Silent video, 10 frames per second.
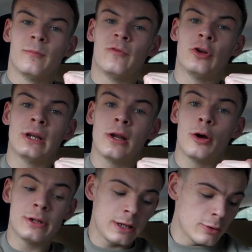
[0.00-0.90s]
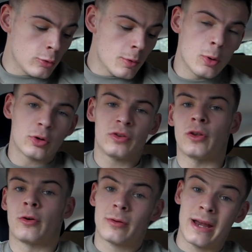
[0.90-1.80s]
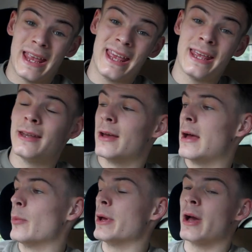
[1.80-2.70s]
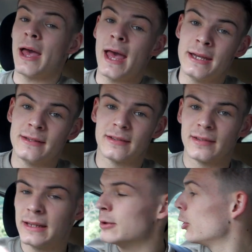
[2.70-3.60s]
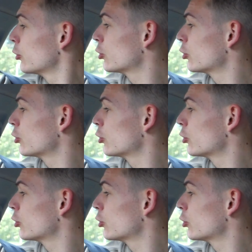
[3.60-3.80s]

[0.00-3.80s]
Fully loaded, all the boxes are in, and we are heading to Seadogs.